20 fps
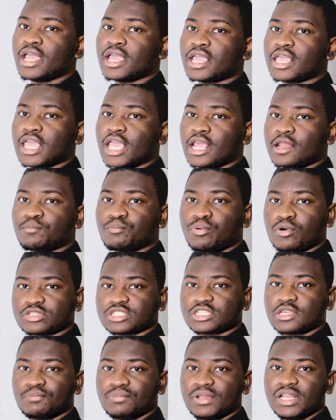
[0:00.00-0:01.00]
can
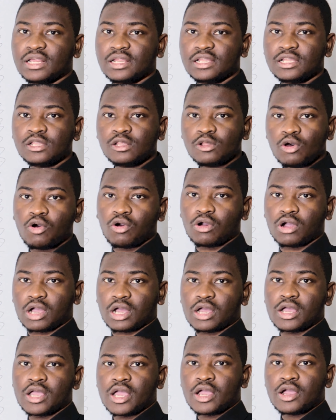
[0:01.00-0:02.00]
possibly
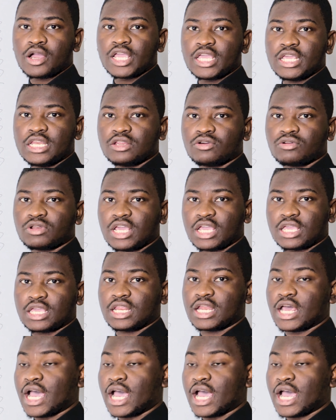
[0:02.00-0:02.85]
look in your naked